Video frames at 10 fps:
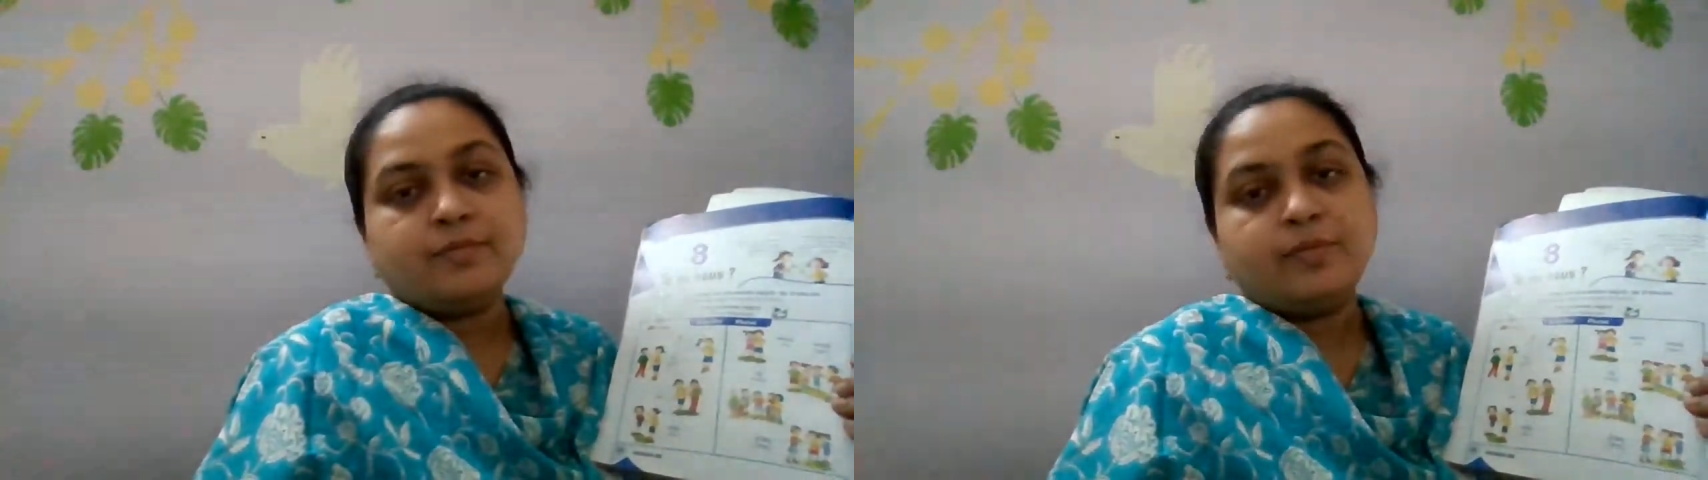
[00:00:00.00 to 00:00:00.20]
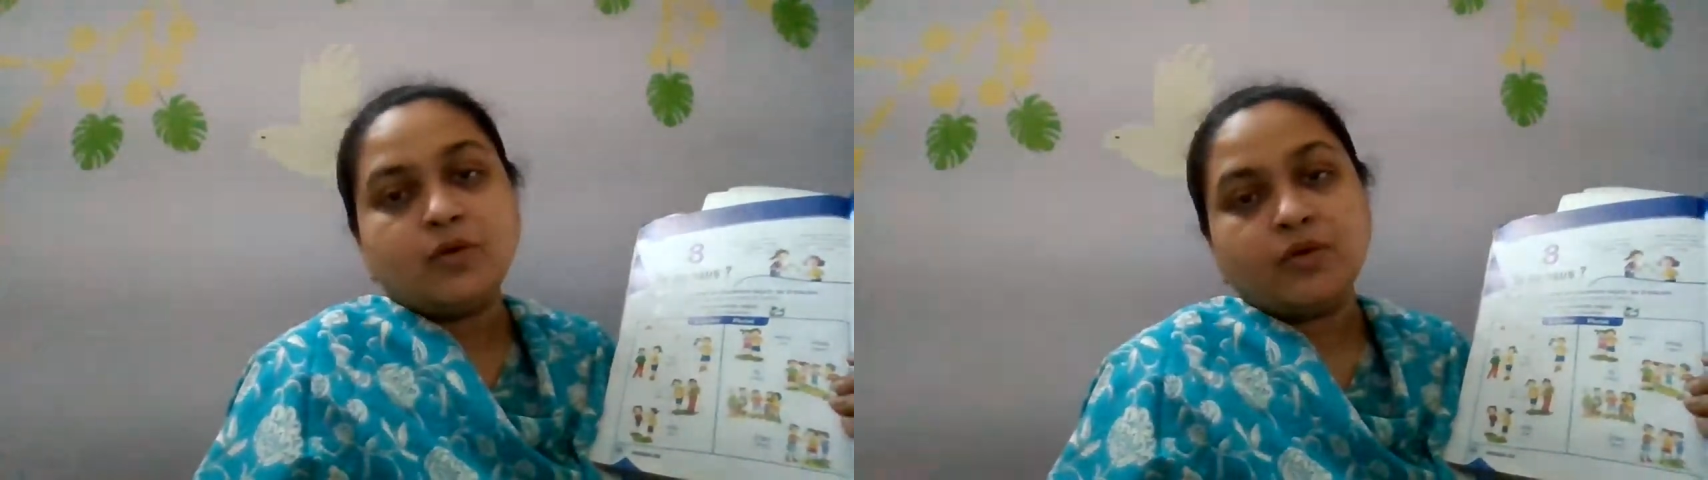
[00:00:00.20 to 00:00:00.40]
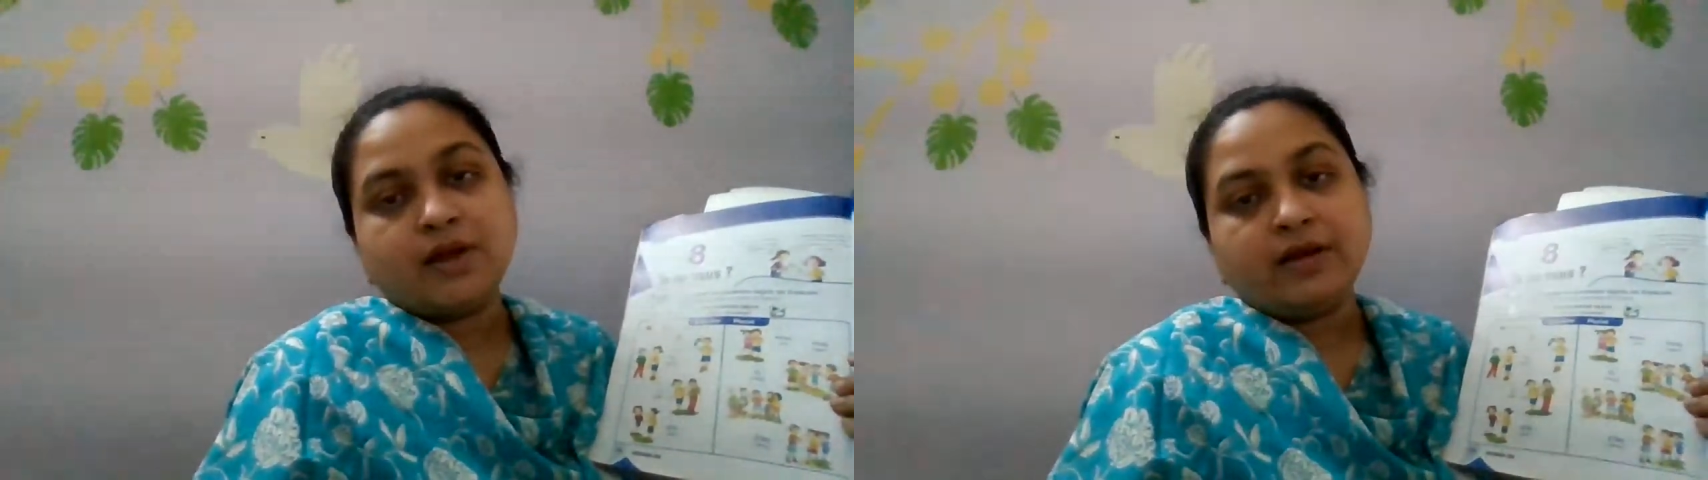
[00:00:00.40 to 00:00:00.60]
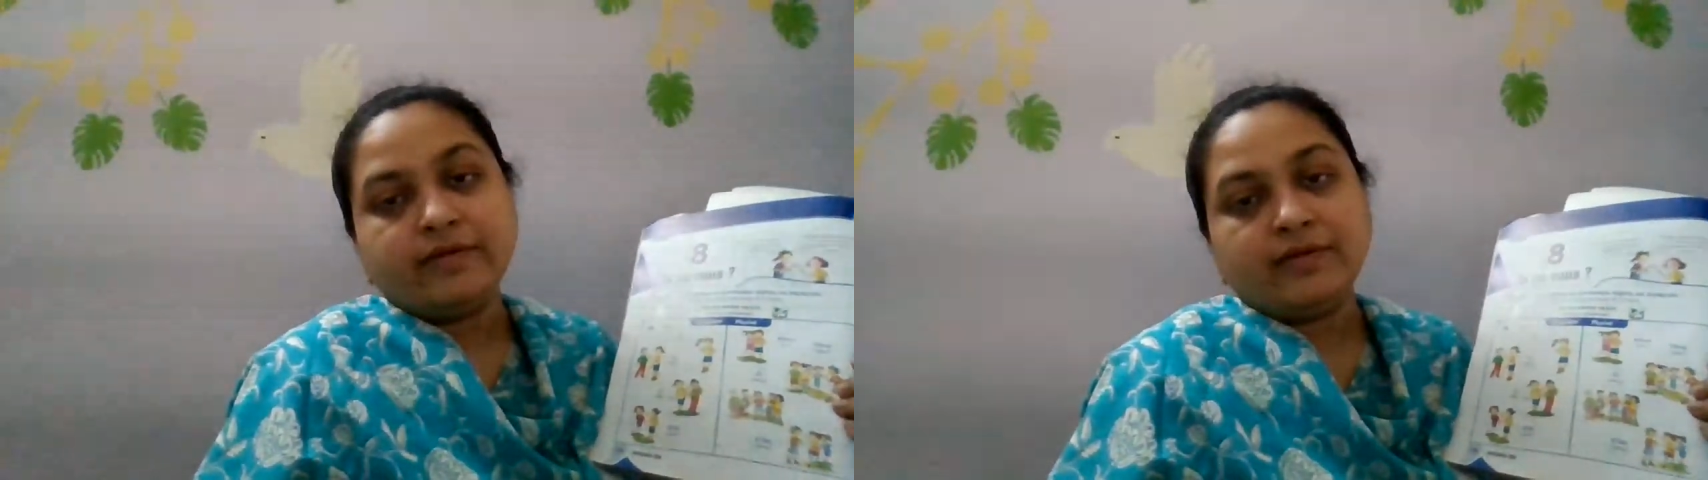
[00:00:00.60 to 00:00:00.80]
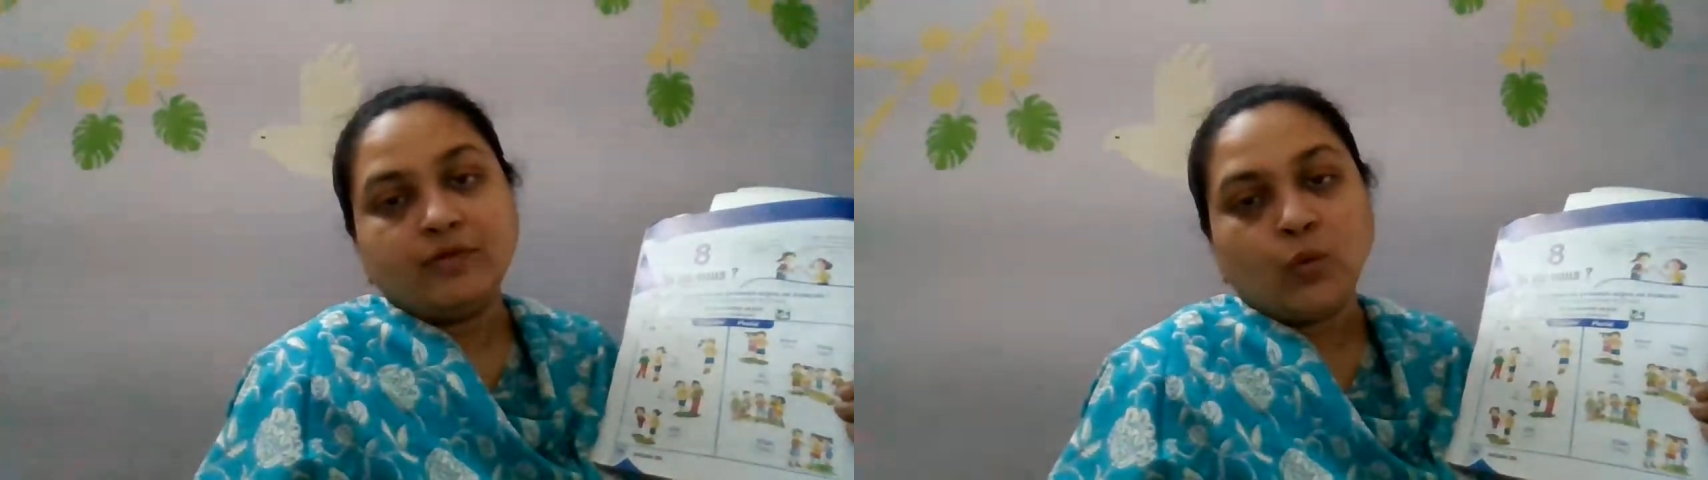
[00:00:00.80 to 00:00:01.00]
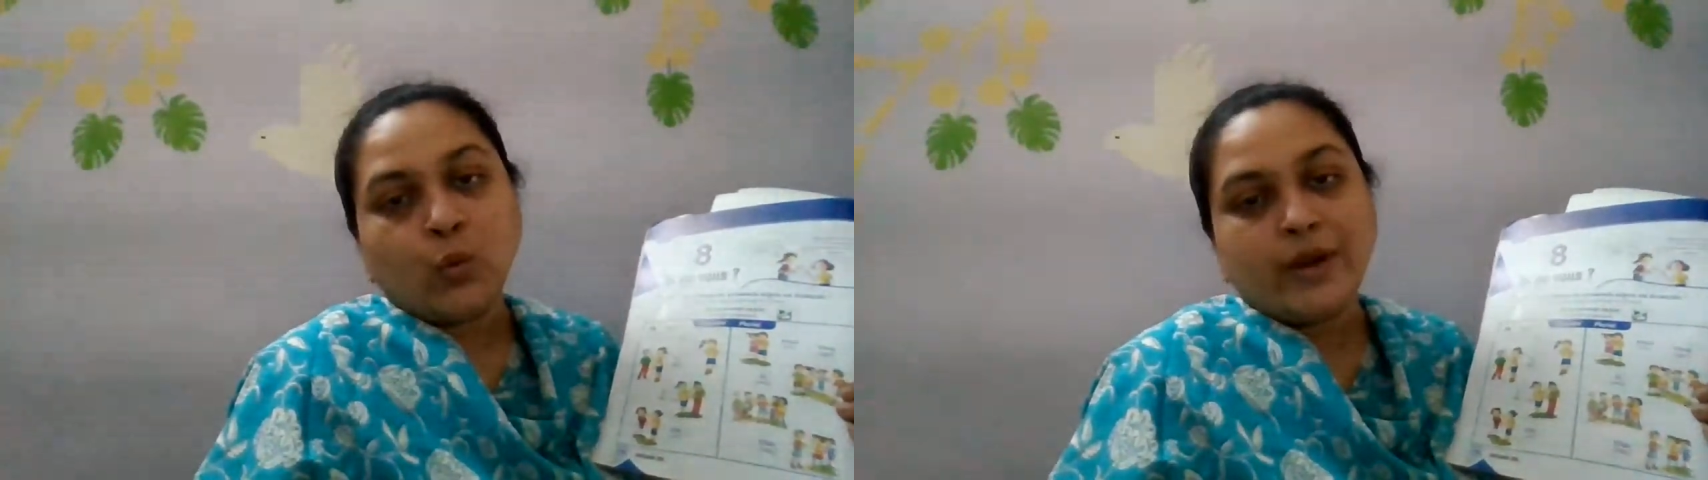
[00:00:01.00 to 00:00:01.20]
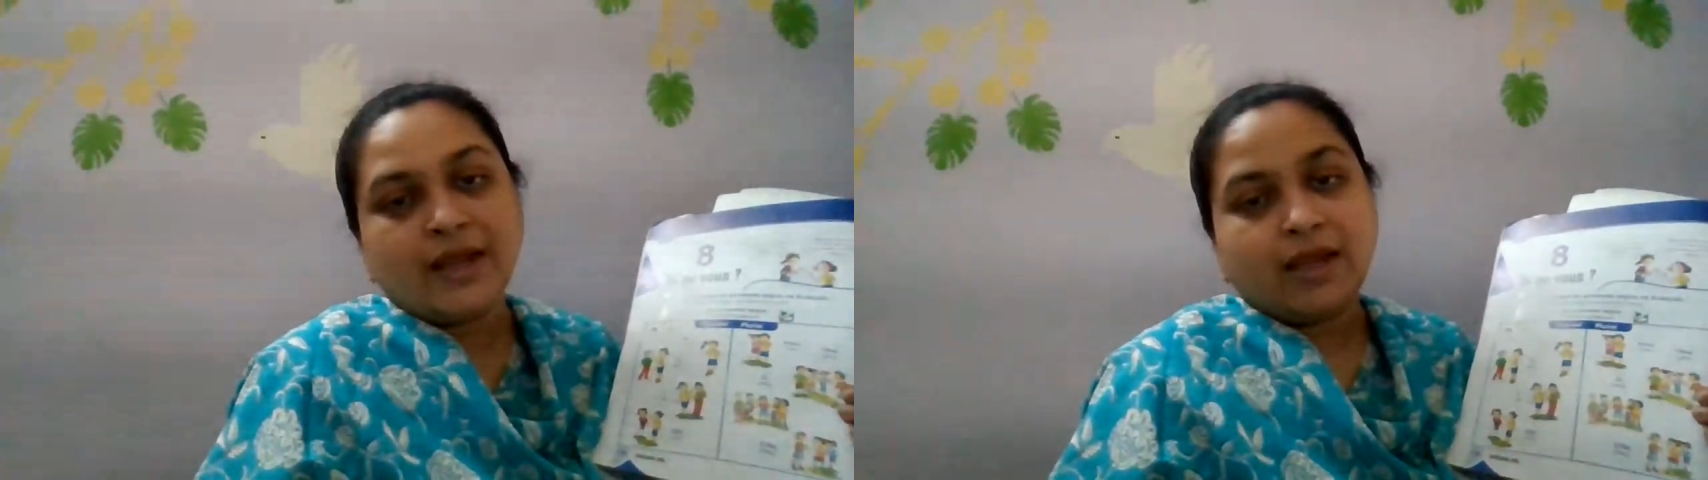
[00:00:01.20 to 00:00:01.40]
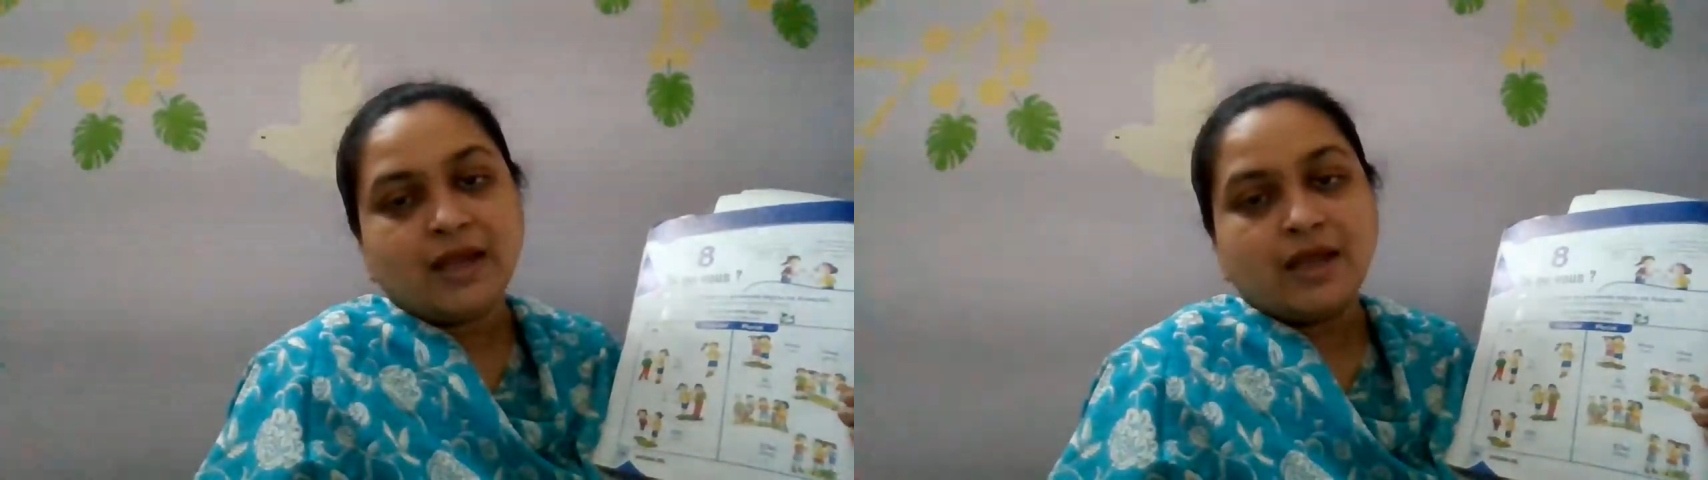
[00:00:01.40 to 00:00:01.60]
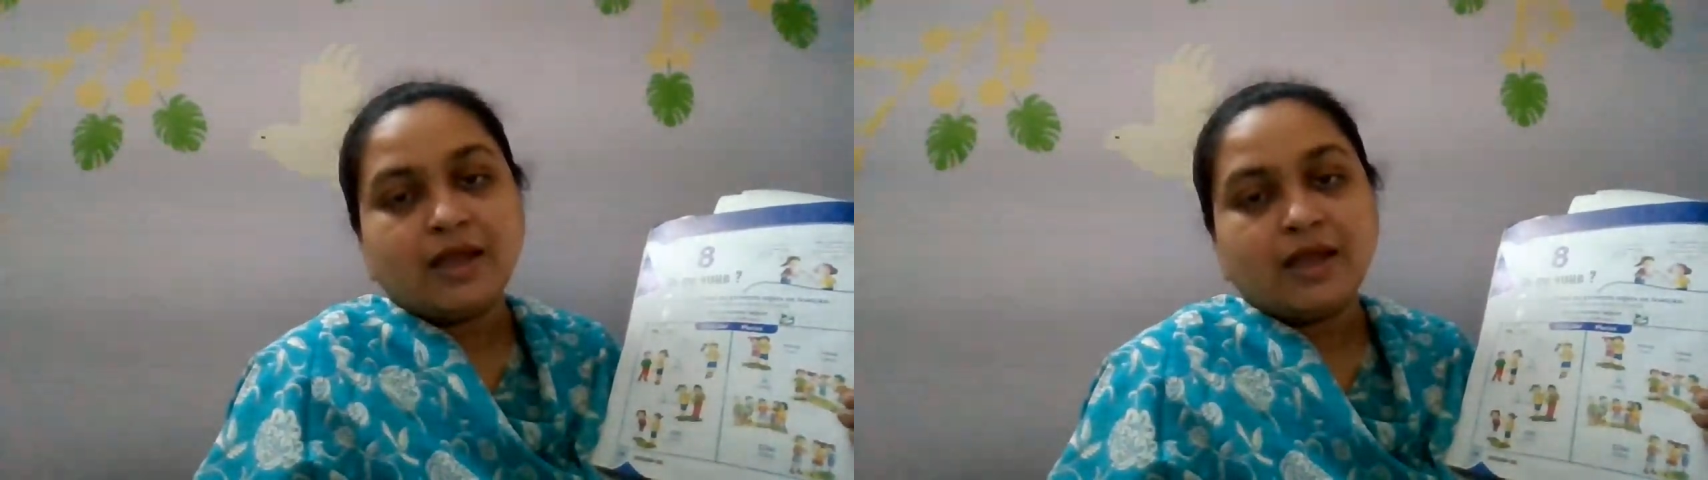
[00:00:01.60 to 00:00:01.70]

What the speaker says: plural we